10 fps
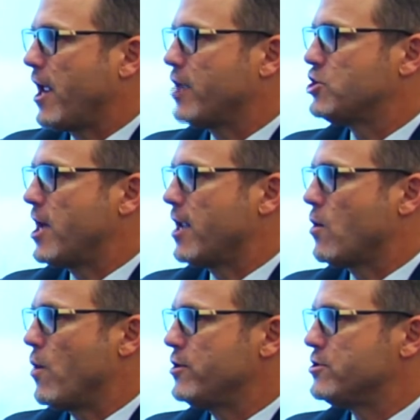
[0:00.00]

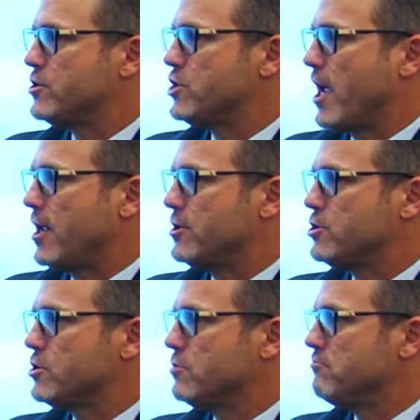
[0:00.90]
inkjet going to
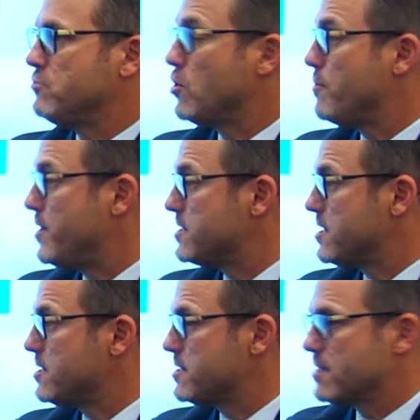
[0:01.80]
change your
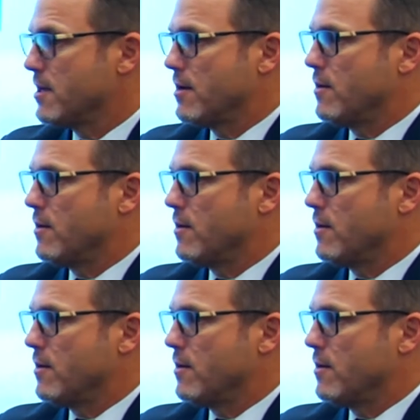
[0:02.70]
business?